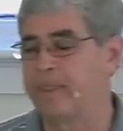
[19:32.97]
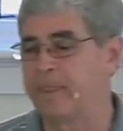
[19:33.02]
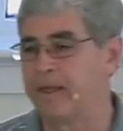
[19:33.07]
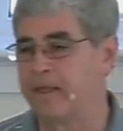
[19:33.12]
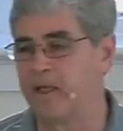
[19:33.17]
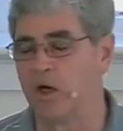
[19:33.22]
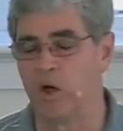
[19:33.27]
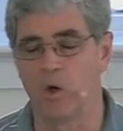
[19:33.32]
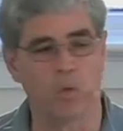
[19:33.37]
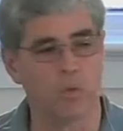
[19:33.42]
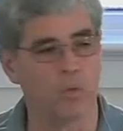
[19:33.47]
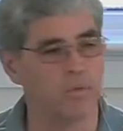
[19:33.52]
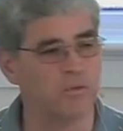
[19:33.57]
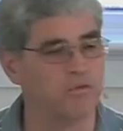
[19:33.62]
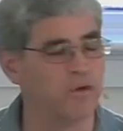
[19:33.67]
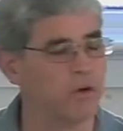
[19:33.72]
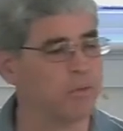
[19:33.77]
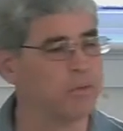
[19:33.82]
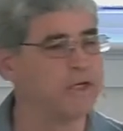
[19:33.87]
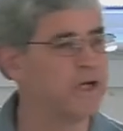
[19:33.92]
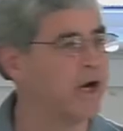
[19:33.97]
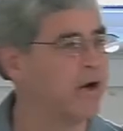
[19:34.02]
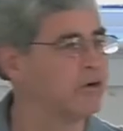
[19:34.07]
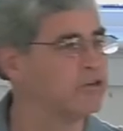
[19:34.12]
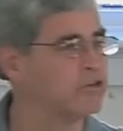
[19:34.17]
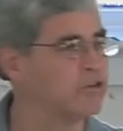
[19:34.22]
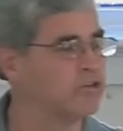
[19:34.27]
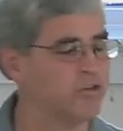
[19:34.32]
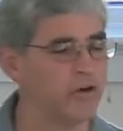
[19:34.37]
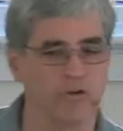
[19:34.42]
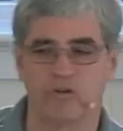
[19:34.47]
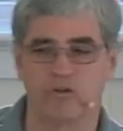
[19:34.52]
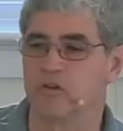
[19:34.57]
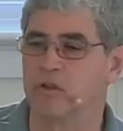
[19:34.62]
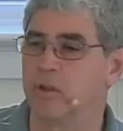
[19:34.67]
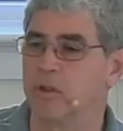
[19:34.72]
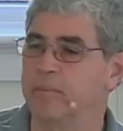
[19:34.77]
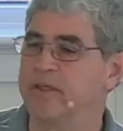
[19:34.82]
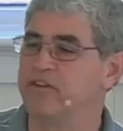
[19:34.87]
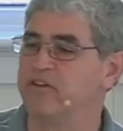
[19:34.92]
you know, very
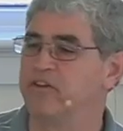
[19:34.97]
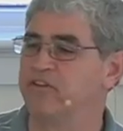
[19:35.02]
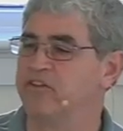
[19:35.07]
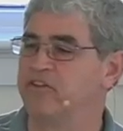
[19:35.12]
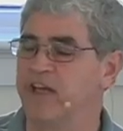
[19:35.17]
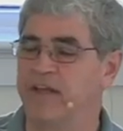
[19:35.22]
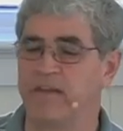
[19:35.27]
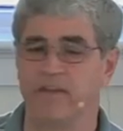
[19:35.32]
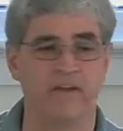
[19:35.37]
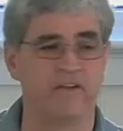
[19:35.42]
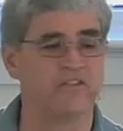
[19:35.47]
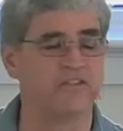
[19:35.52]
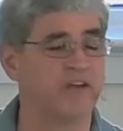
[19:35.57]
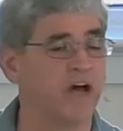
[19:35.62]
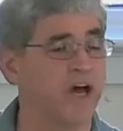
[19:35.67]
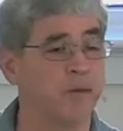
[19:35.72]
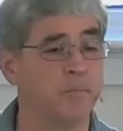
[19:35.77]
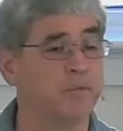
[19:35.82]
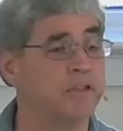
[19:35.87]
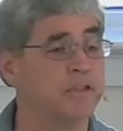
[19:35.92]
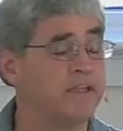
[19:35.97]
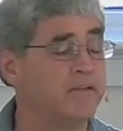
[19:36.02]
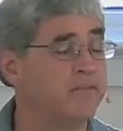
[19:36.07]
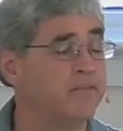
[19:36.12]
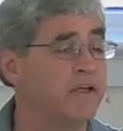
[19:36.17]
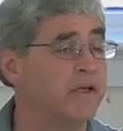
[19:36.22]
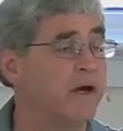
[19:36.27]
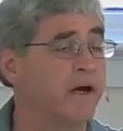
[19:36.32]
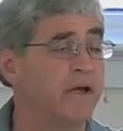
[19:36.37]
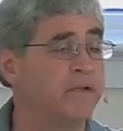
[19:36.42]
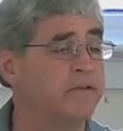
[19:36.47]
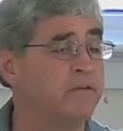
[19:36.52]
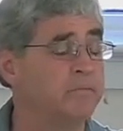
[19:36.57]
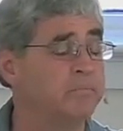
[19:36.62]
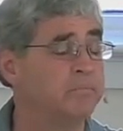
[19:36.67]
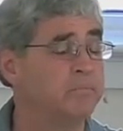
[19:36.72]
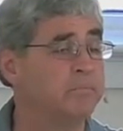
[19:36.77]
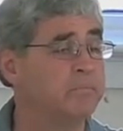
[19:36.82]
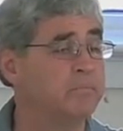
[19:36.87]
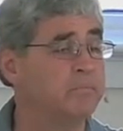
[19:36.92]
controversial. Let me just say this. I believe that God,
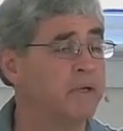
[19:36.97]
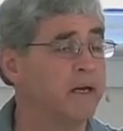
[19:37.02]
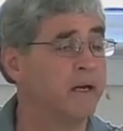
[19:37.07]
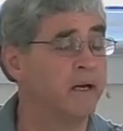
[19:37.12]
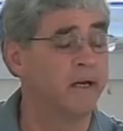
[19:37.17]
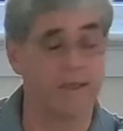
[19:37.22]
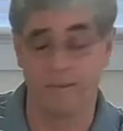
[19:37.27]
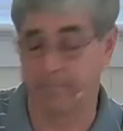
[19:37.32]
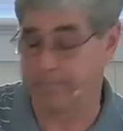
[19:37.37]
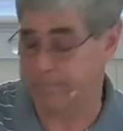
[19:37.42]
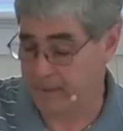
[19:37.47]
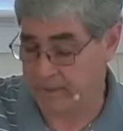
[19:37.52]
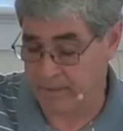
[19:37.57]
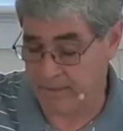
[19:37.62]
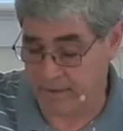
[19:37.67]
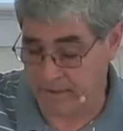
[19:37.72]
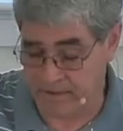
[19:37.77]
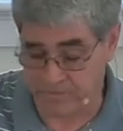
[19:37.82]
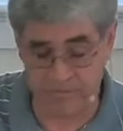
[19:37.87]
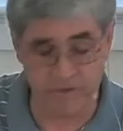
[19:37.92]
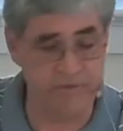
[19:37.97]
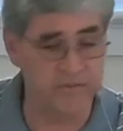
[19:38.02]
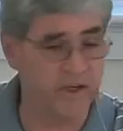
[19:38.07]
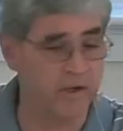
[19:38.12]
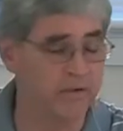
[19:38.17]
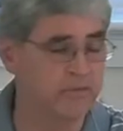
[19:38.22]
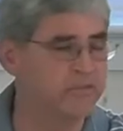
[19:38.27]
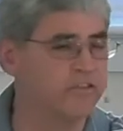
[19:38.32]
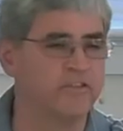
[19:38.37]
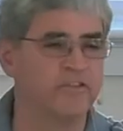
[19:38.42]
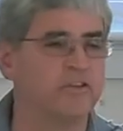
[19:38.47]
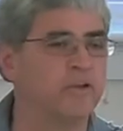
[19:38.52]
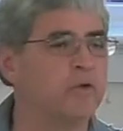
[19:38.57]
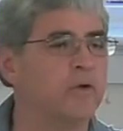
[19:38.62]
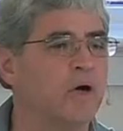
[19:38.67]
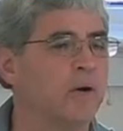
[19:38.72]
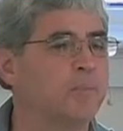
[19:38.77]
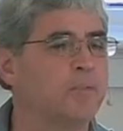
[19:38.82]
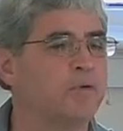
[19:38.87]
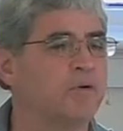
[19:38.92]
the gift of tongues is
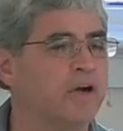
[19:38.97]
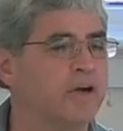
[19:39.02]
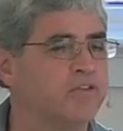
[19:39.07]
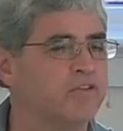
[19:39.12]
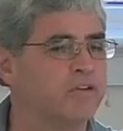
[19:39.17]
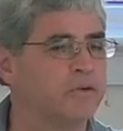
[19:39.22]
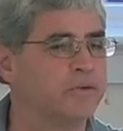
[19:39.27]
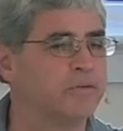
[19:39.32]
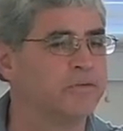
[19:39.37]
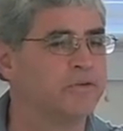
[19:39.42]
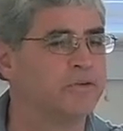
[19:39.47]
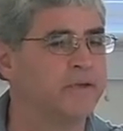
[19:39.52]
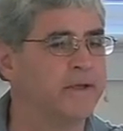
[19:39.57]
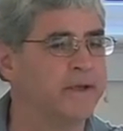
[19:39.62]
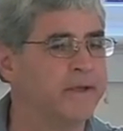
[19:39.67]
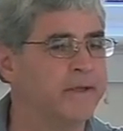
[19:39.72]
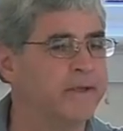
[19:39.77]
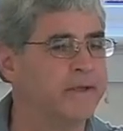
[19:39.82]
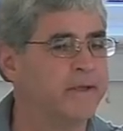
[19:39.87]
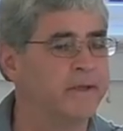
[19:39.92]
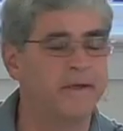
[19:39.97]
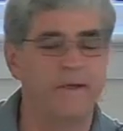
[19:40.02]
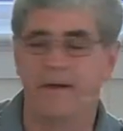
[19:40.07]
still operational today.